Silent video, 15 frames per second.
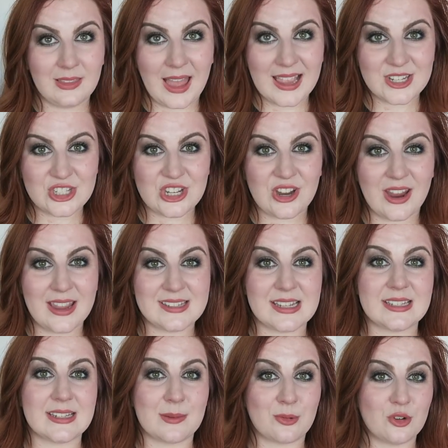Last year I
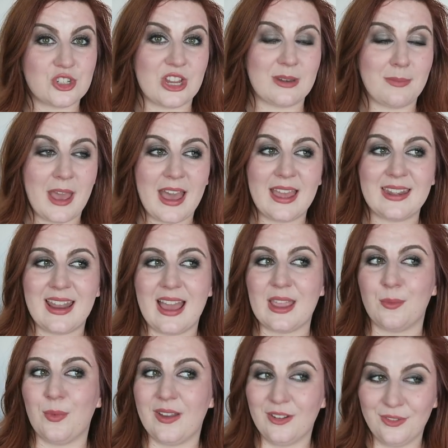did a Project Pan,
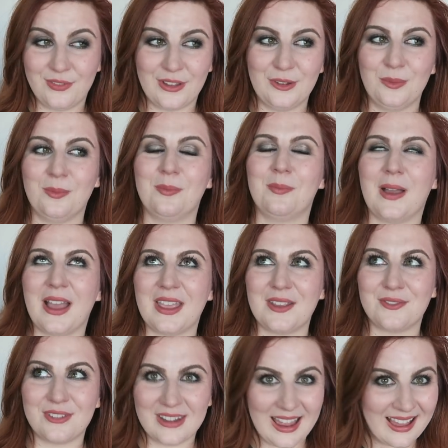I will film
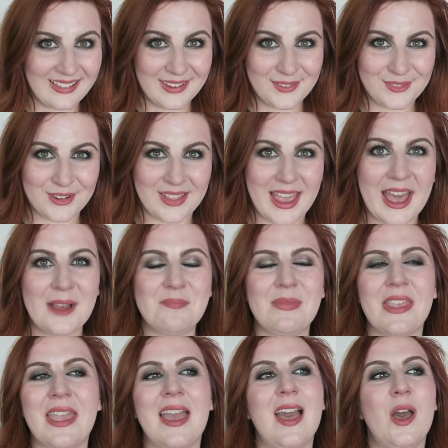my finale for
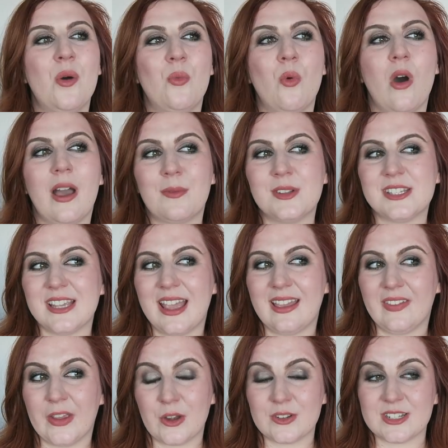that. What I would say
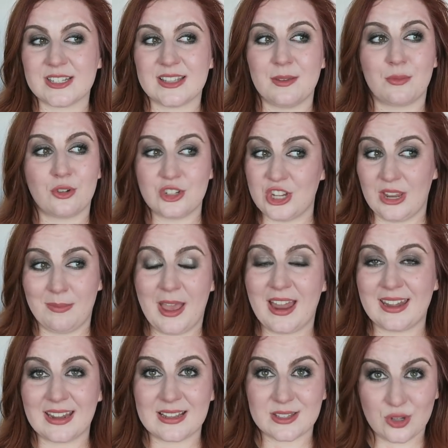I learned is that project
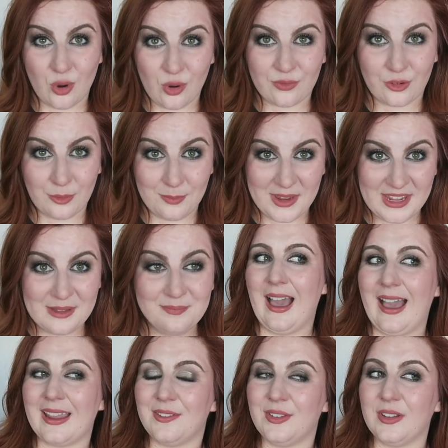panning is not for me.
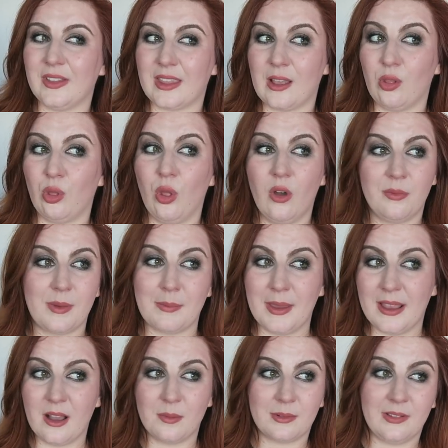I feel like a lot of my
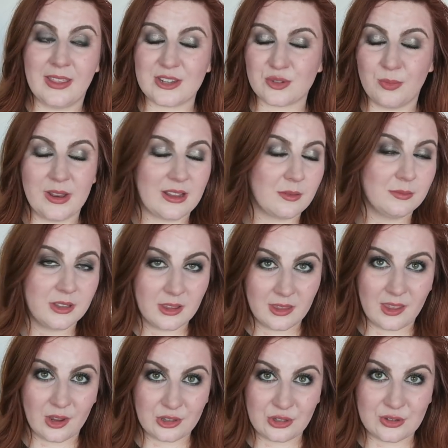makeup collection went
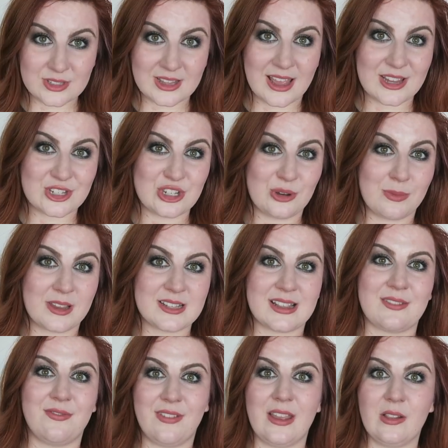completely unused last year because
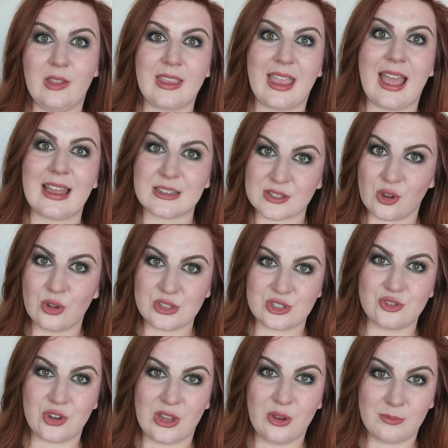I felt like I had to
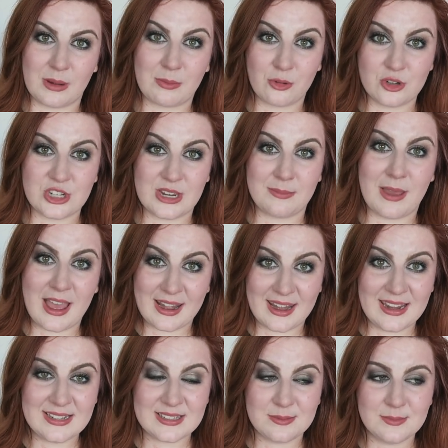concentrate on my project pan
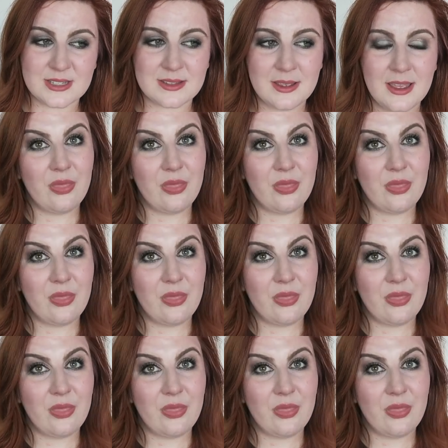items.